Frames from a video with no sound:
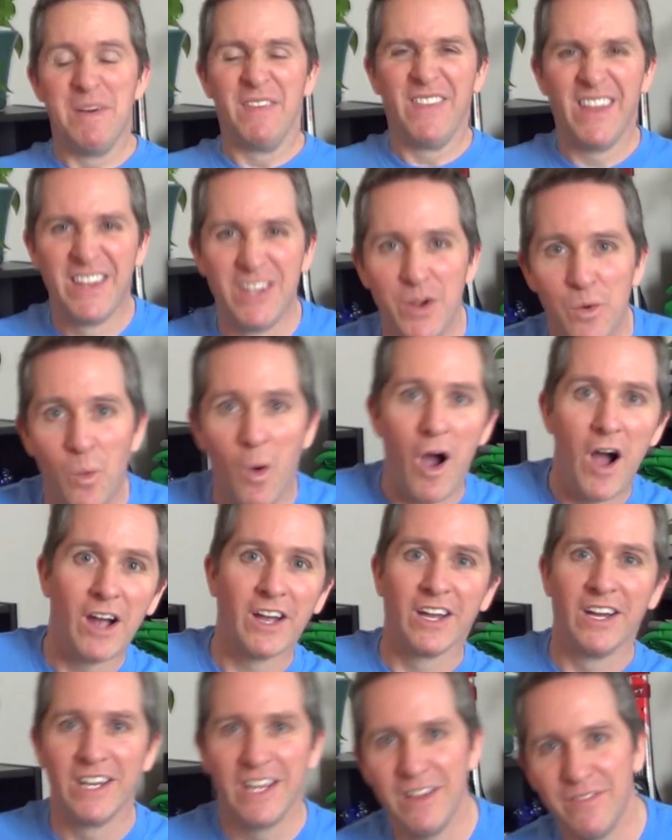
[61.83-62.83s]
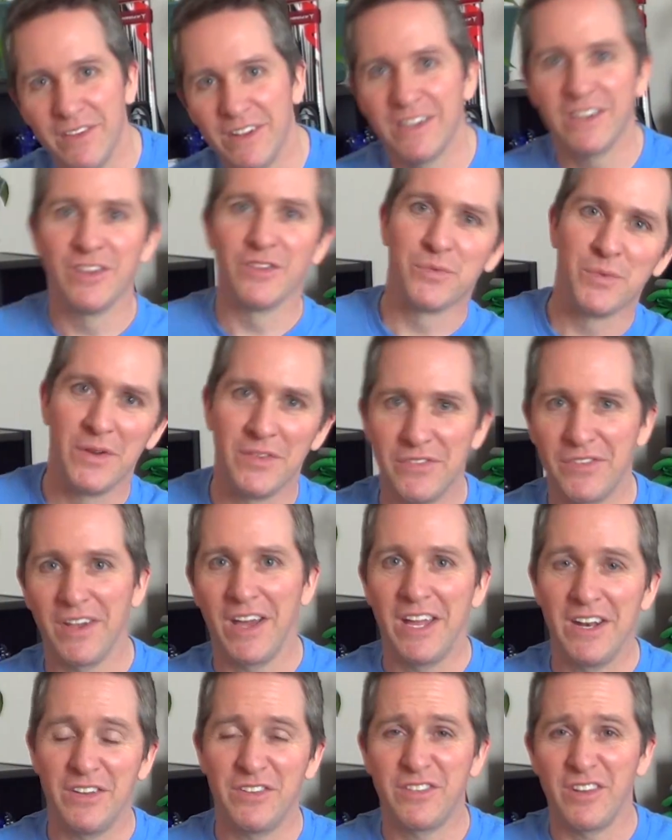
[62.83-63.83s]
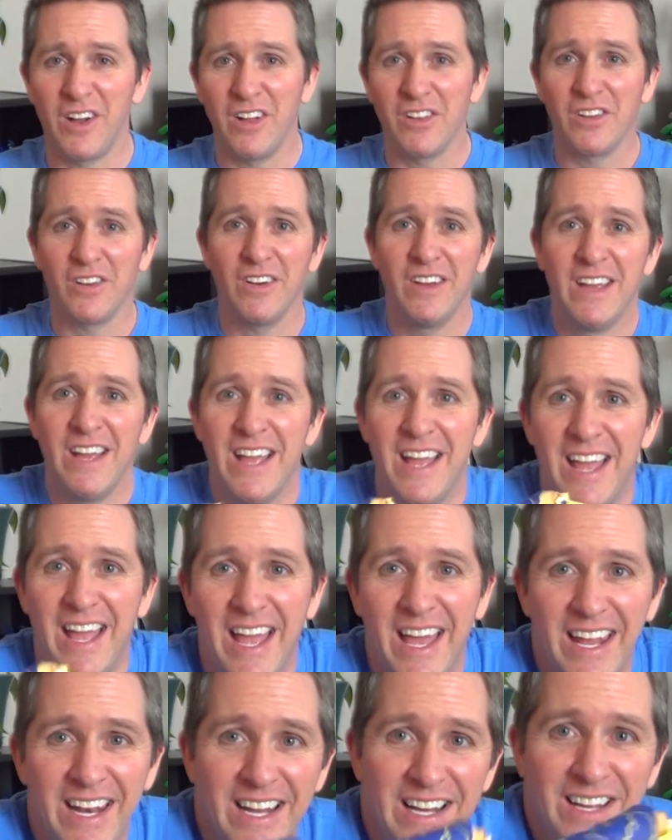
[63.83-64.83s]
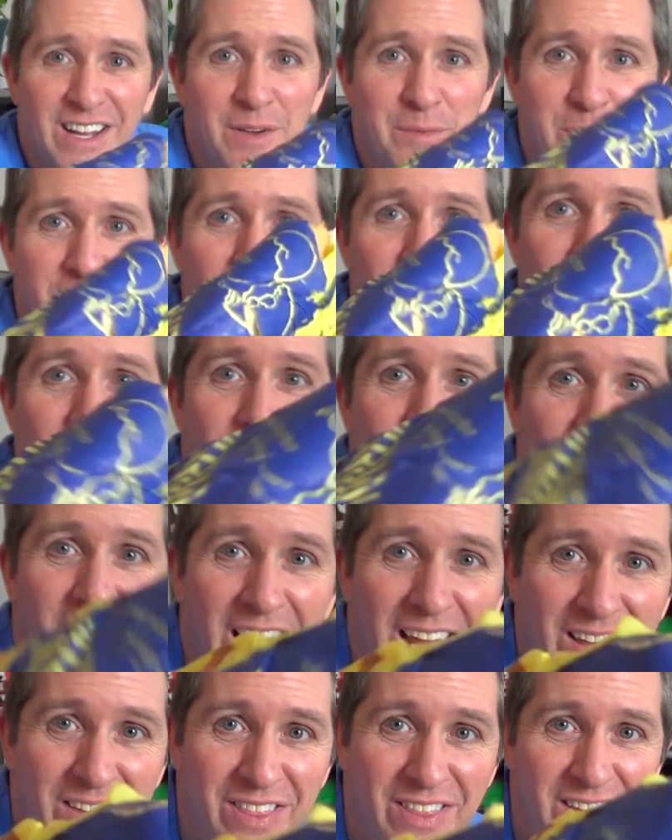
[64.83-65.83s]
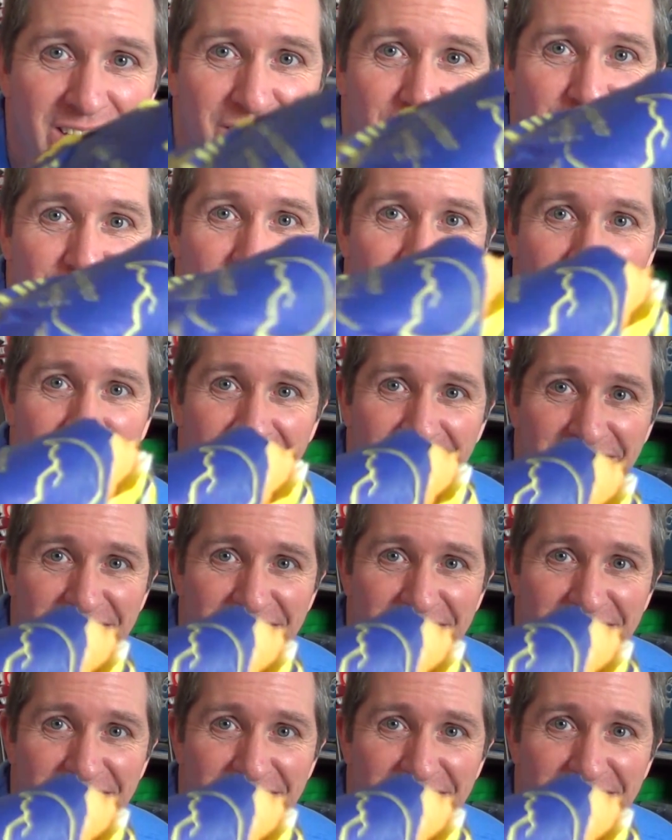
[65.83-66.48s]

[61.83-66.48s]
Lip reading: But then you walk uneven because one side is taller and it comes out looking like this.